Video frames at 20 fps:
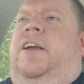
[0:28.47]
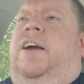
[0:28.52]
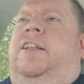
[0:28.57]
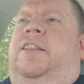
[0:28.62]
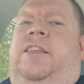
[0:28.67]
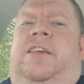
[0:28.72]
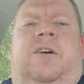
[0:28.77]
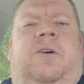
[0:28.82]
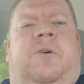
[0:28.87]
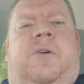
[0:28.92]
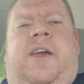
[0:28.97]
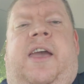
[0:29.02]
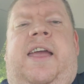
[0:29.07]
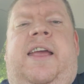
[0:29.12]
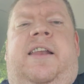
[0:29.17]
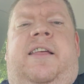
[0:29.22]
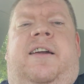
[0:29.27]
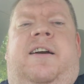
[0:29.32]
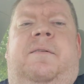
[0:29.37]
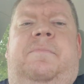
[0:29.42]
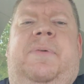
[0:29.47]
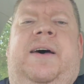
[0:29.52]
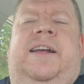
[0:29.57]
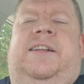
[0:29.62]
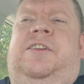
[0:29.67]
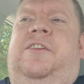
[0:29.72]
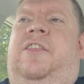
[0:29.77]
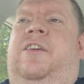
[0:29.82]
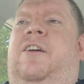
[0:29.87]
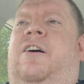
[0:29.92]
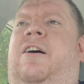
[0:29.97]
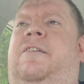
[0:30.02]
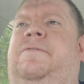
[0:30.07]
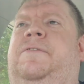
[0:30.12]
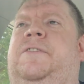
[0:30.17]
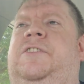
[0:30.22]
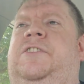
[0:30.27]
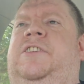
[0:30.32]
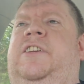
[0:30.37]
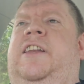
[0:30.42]
I got the okay to come back to the
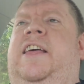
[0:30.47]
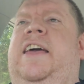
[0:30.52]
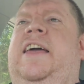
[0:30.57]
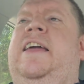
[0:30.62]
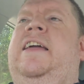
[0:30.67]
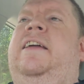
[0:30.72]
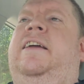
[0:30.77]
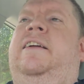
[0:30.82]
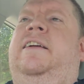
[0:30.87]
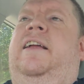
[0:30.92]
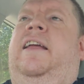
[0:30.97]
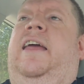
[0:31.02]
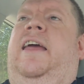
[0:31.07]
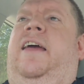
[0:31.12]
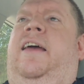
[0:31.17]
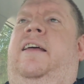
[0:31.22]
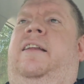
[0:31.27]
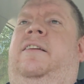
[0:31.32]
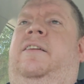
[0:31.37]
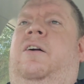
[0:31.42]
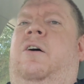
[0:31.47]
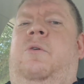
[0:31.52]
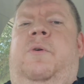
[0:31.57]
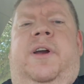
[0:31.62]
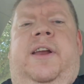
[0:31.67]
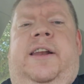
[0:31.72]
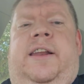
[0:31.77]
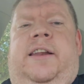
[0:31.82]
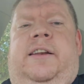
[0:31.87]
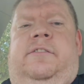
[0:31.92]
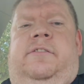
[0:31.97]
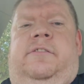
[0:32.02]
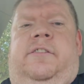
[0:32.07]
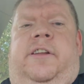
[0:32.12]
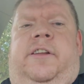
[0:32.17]
office today and go in and